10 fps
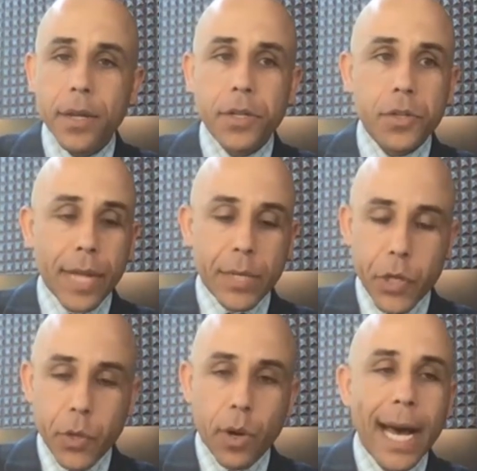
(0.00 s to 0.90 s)
So that's what
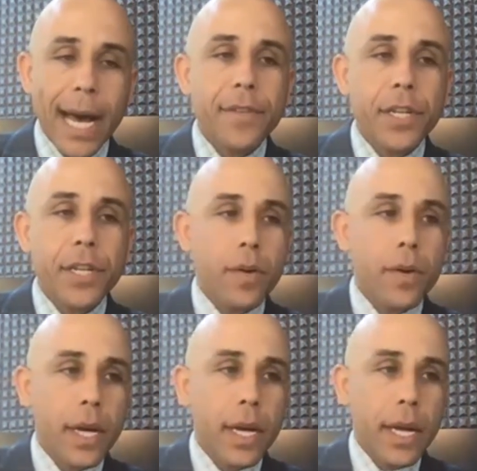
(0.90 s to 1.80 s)
you all have to do.
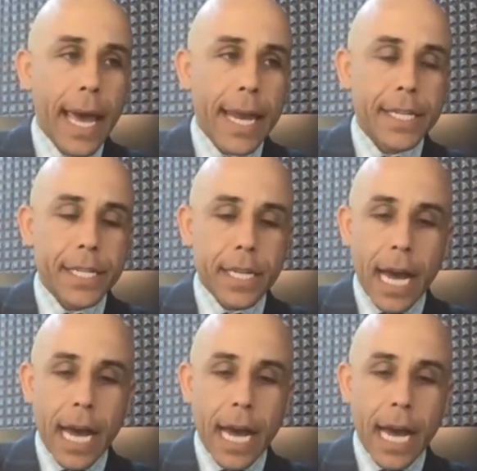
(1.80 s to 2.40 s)
And it's,